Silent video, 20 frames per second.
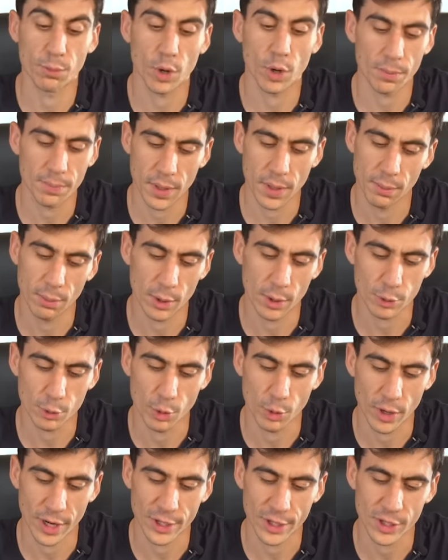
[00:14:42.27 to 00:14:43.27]
more people
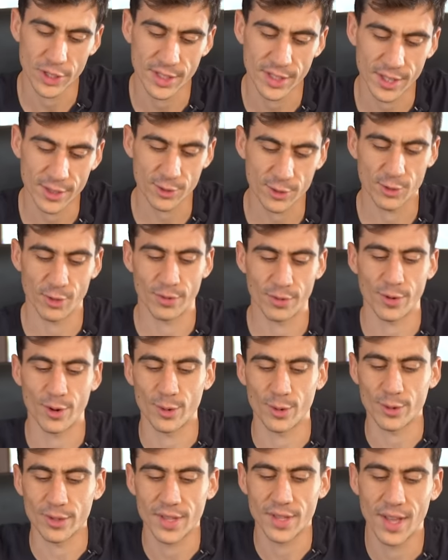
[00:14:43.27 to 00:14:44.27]
to register to
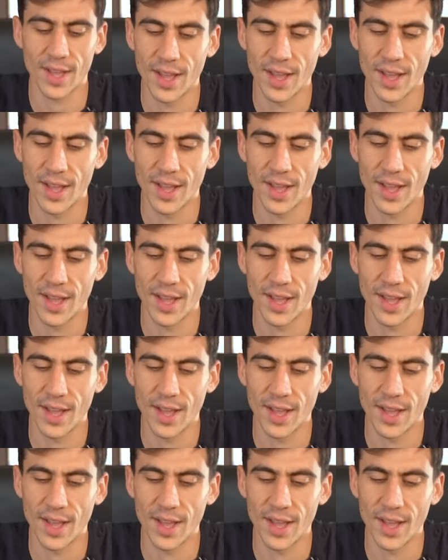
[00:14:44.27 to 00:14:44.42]
vote,